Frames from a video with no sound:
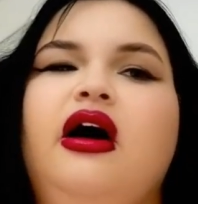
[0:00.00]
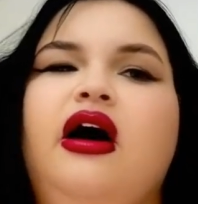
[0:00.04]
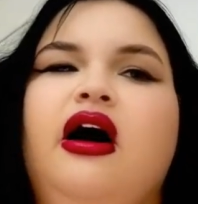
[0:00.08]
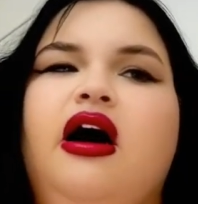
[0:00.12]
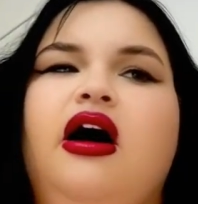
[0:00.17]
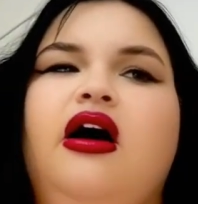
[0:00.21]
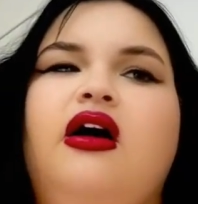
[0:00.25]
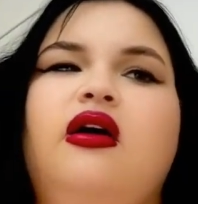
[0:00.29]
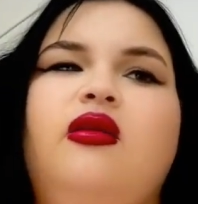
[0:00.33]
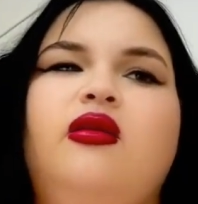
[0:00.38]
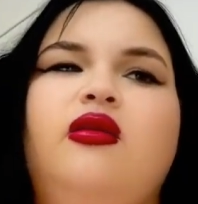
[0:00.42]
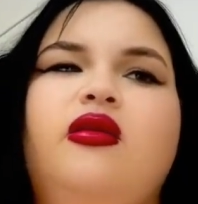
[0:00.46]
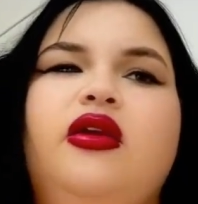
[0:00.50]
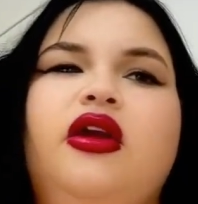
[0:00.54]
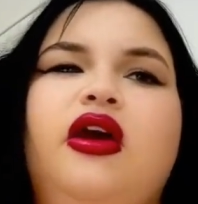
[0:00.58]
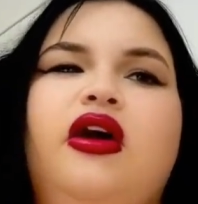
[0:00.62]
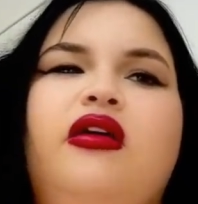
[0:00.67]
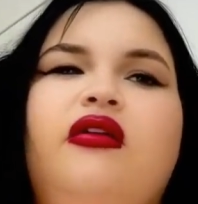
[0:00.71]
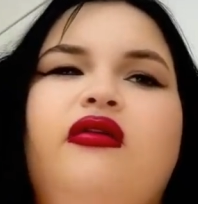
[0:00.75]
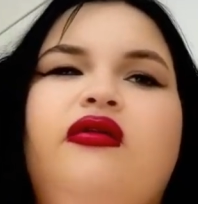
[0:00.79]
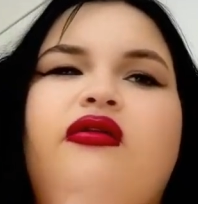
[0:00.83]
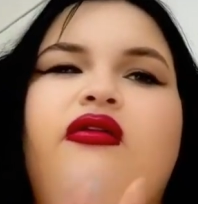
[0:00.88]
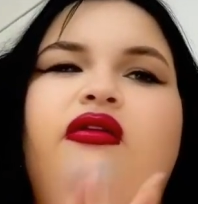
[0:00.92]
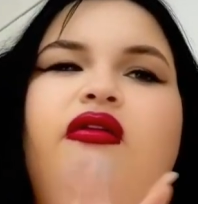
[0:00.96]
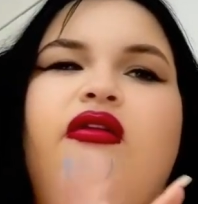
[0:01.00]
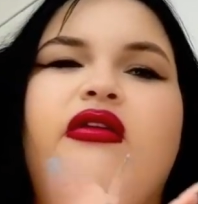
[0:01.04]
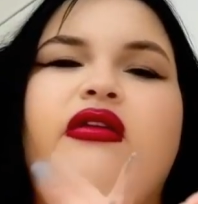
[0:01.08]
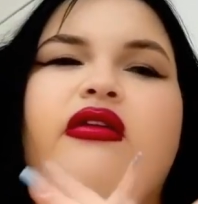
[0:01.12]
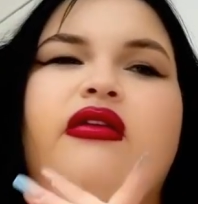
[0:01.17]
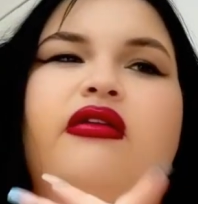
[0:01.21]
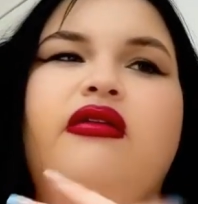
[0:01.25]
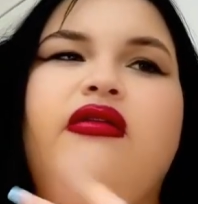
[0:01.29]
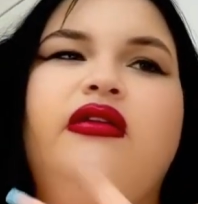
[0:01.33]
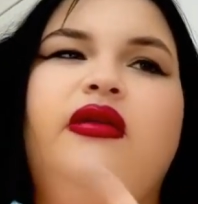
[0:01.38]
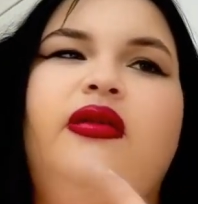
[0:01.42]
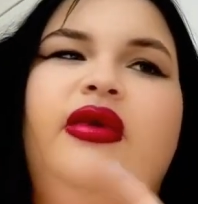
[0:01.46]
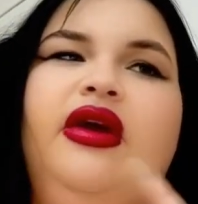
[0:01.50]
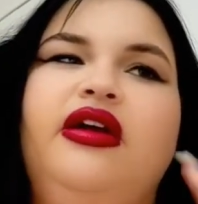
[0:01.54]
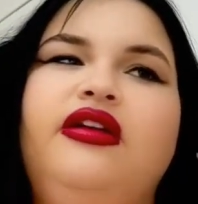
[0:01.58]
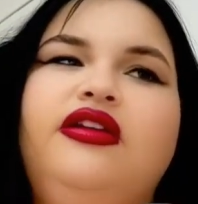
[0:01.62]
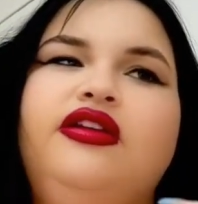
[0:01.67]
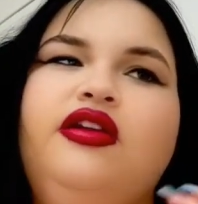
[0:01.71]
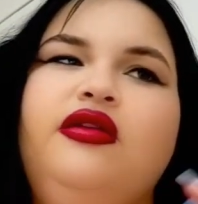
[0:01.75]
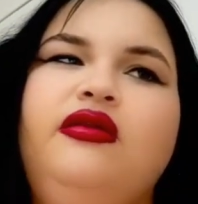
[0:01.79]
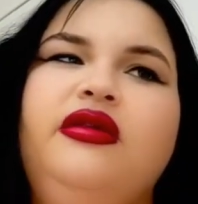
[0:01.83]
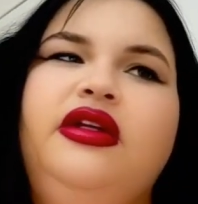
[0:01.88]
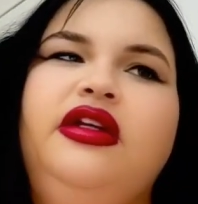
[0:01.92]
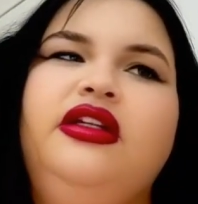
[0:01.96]
Now for the past
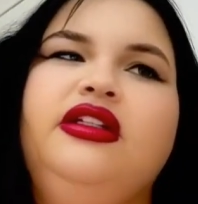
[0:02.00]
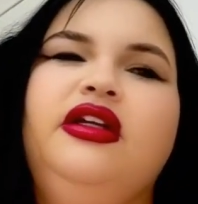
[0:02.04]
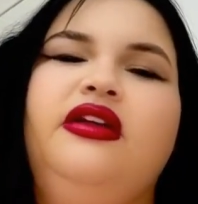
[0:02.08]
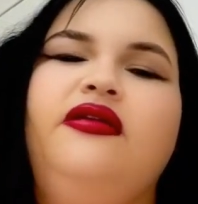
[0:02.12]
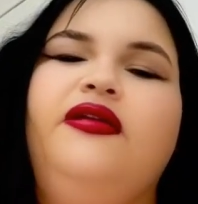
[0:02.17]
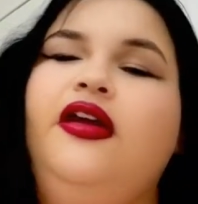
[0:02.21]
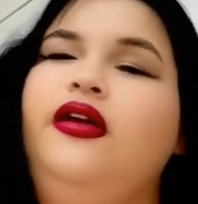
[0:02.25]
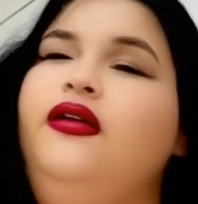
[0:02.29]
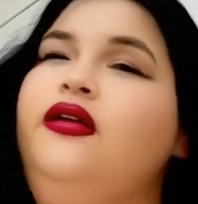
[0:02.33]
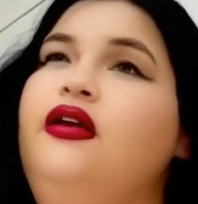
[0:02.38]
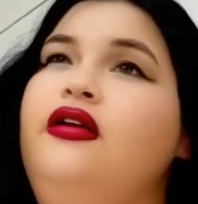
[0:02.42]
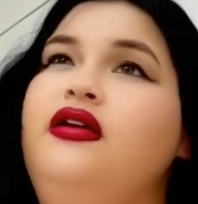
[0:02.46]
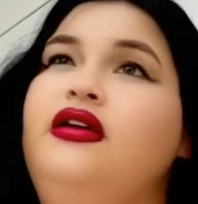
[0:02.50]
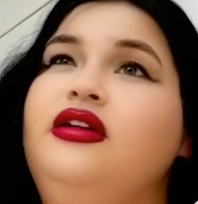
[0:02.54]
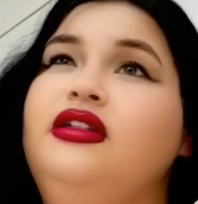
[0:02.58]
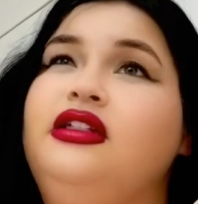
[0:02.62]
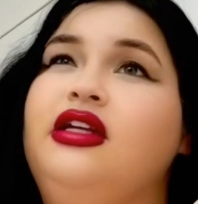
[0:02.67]
2 weeks, if you notice,